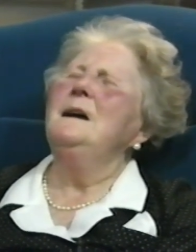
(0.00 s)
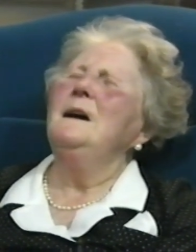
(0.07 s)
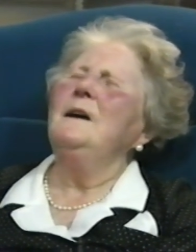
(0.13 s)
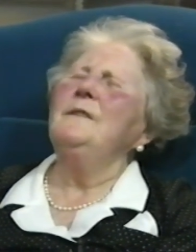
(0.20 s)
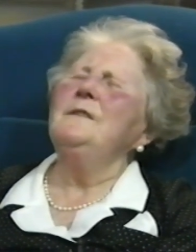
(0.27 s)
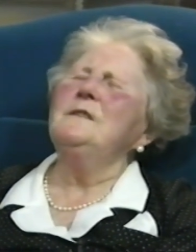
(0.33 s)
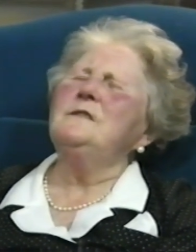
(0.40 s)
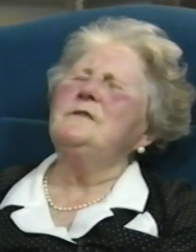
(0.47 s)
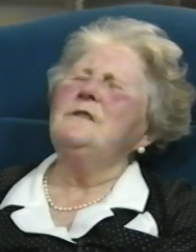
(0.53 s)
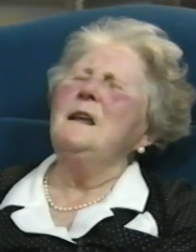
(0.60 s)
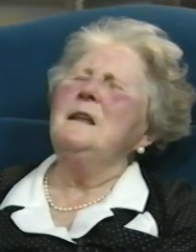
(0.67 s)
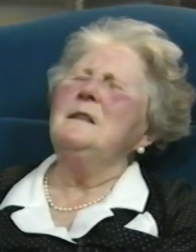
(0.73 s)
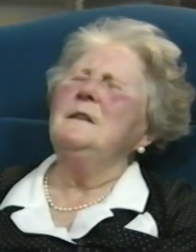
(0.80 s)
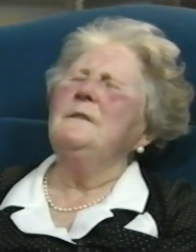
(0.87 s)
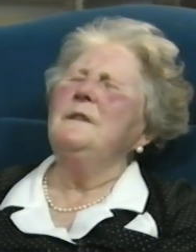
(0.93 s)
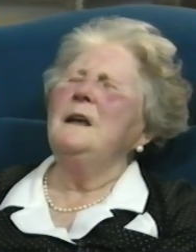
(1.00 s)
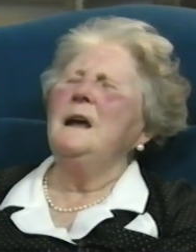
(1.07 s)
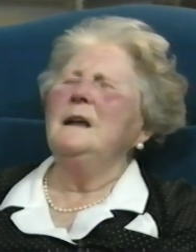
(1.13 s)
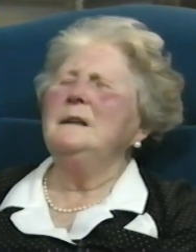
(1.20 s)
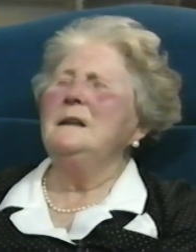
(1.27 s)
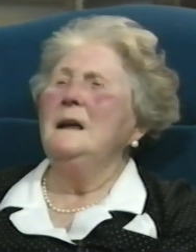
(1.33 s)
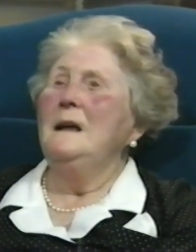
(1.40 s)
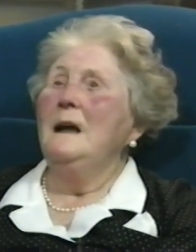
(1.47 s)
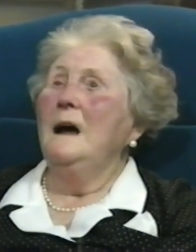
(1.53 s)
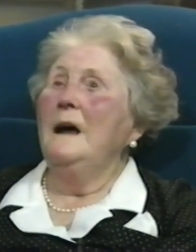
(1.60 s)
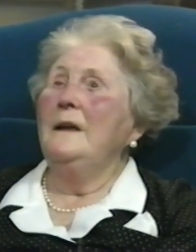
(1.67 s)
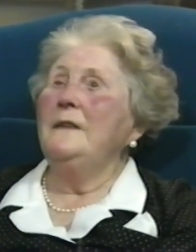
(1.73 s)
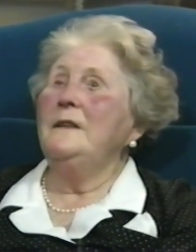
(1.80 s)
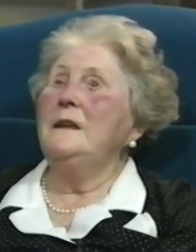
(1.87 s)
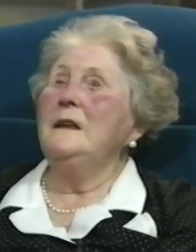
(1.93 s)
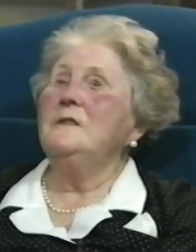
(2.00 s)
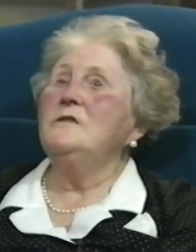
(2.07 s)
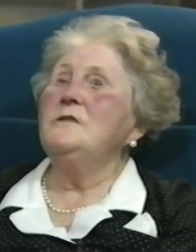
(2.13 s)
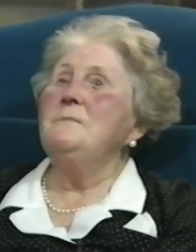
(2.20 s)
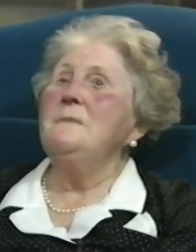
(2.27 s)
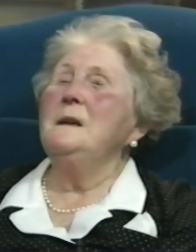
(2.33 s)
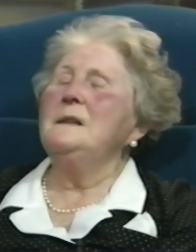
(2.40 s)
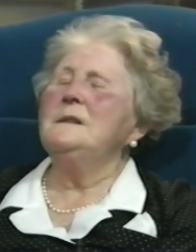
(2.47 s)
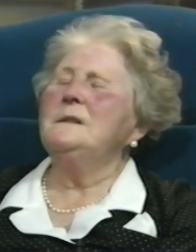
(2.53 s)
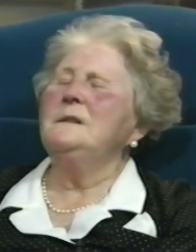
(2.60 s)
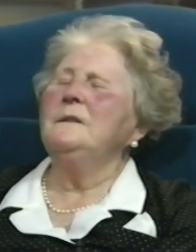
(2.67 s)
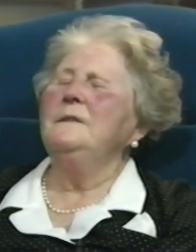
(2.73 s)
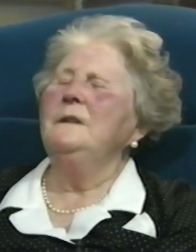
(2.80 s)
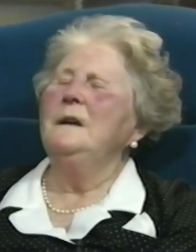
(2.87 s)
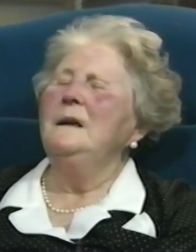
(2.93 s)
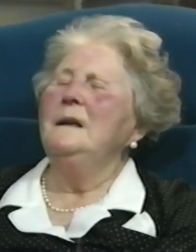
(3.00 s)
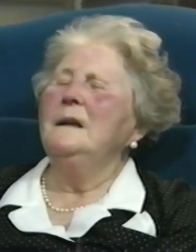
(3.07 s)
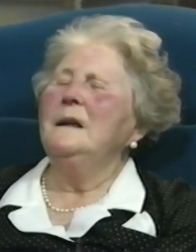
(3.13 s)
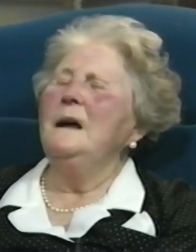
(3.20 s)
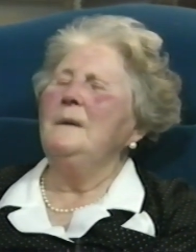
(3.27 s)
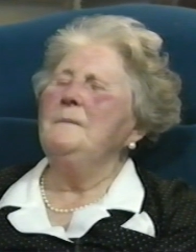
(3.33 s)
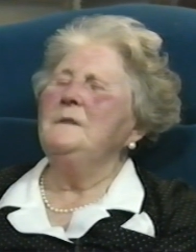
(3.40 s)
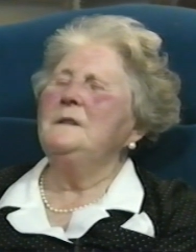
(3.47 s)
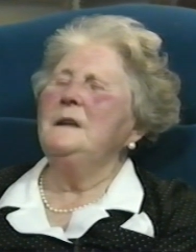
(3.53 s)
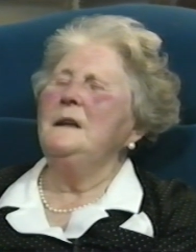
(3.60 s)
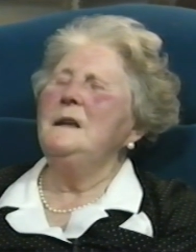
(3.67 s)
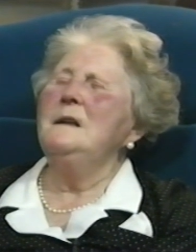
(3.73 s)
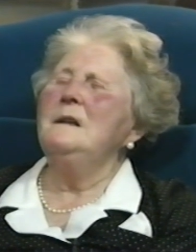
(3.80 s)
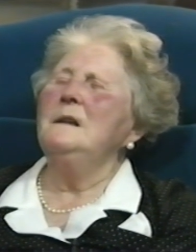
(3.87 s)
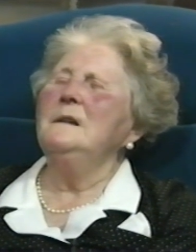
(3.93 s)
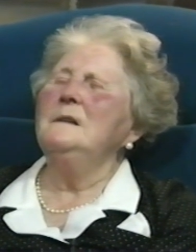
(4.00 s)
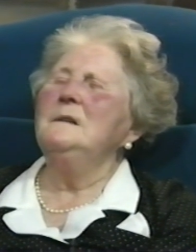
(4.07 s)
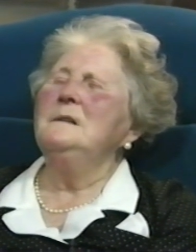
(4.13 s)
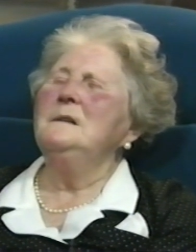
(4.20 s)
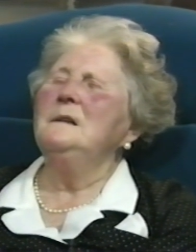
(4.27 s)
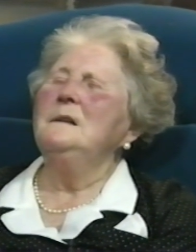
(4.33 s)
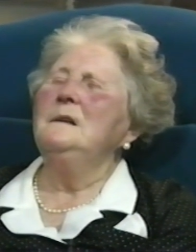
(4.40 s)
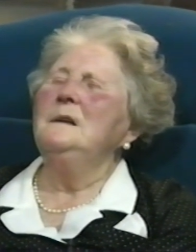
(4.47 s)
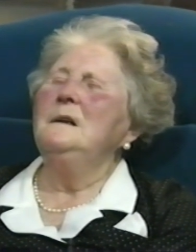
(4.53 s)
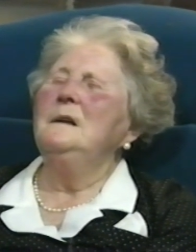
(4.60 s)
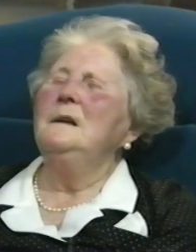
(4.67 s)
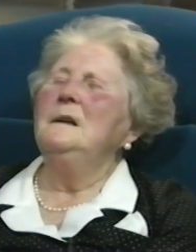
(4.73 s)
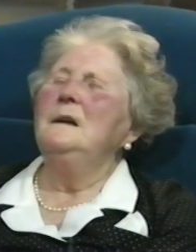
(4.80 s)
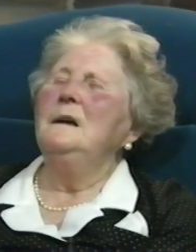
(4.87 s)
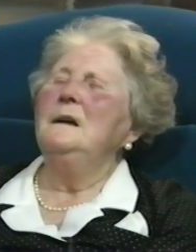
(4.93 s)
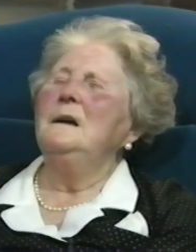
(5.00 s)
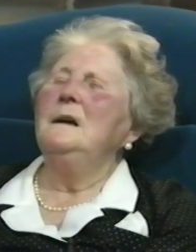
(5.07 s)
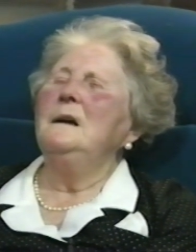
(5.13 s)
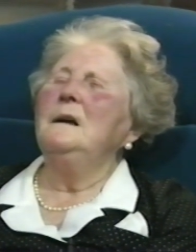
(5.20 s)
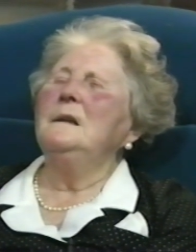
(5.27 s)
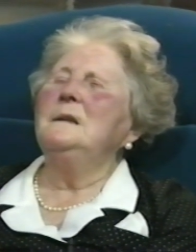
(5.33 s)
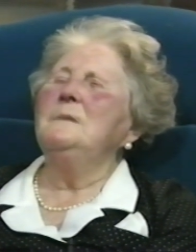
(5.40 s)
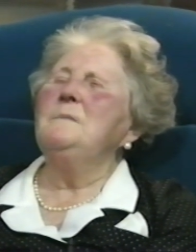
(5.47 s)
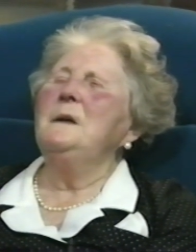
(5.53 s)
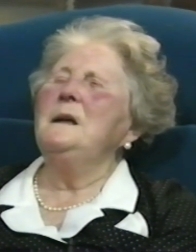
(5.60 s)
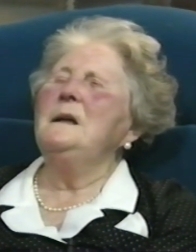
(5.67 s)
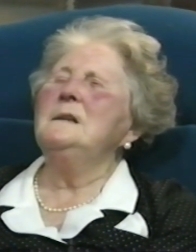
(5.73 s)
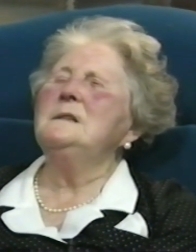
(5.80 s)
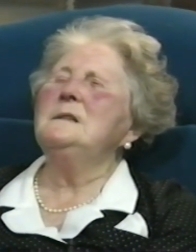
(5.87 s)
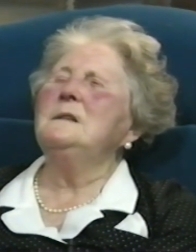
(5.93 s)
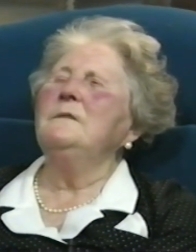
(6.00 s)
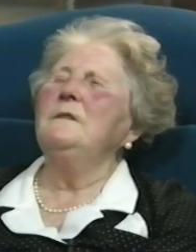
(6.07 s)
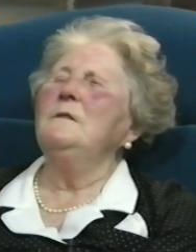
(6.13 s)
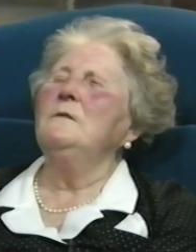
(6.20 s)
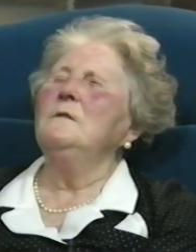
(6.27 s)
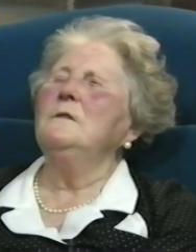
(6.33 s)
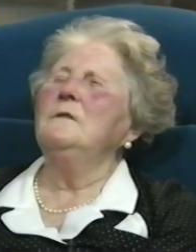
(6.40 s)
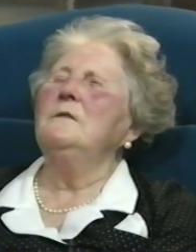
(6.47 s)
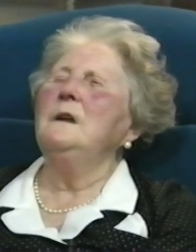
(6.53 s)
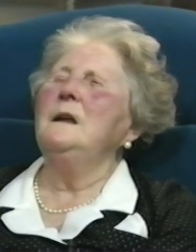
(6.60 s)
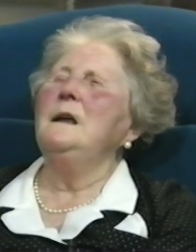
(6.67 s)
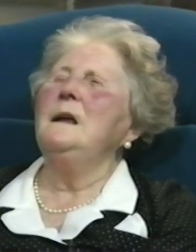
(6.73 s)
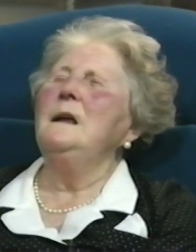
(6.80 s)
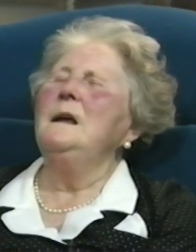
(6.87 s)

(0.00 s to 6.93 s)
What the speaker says: On the strength of that, I think she must have come to England at the behest of Lord Grey.